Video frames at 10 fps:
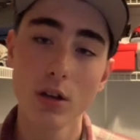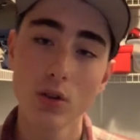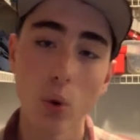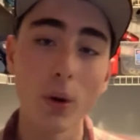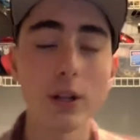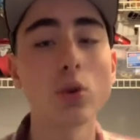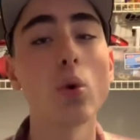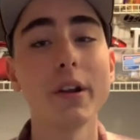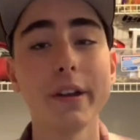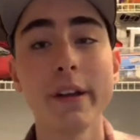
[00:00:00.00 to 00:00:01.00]

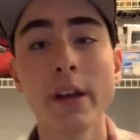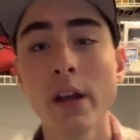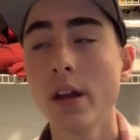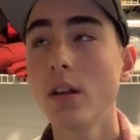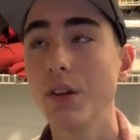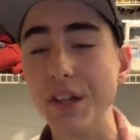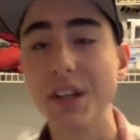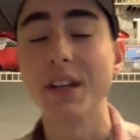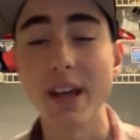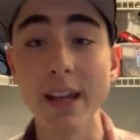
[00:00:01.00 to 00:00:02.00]
2020
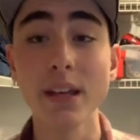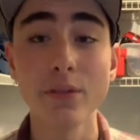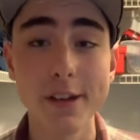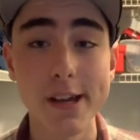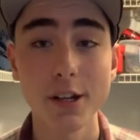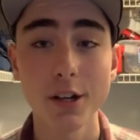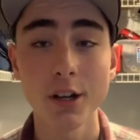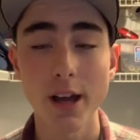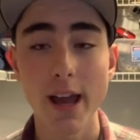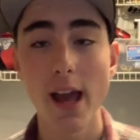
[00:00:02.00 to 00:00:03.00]
Lincoln
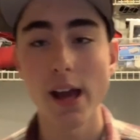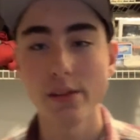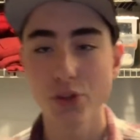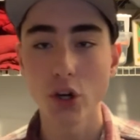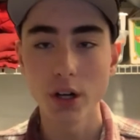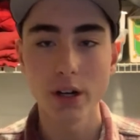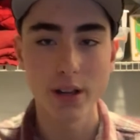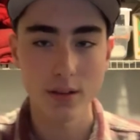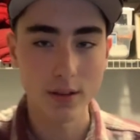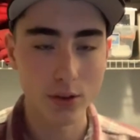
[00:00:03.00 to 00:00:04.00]
Aviator, and third
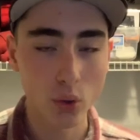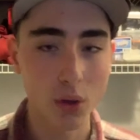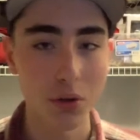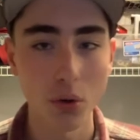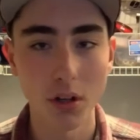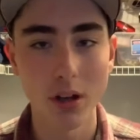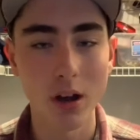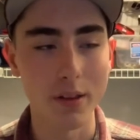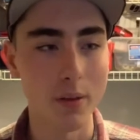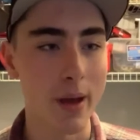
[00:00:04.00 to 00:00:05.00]
is the 2020
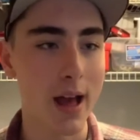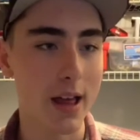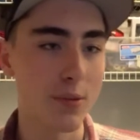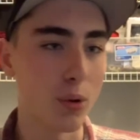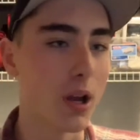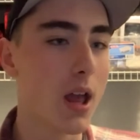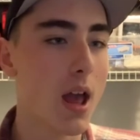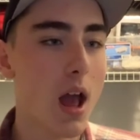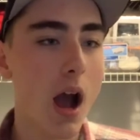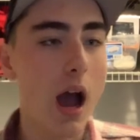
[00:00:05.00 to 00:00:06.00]
Honda Passport.
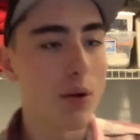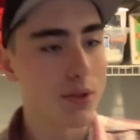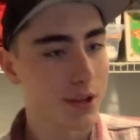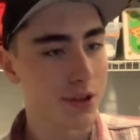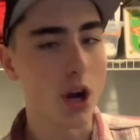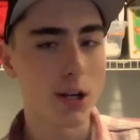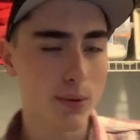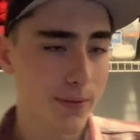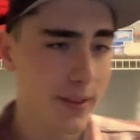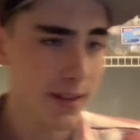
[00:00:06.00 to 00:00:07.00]
All right, let's get started
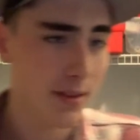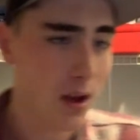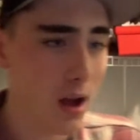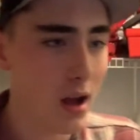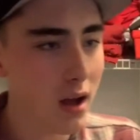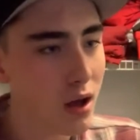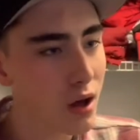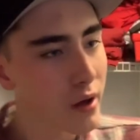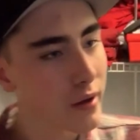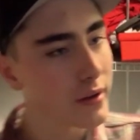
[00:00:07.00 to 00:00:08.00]
with this.
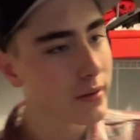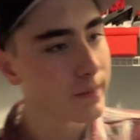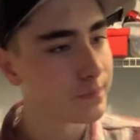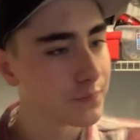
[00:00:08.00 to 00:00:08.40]
Um,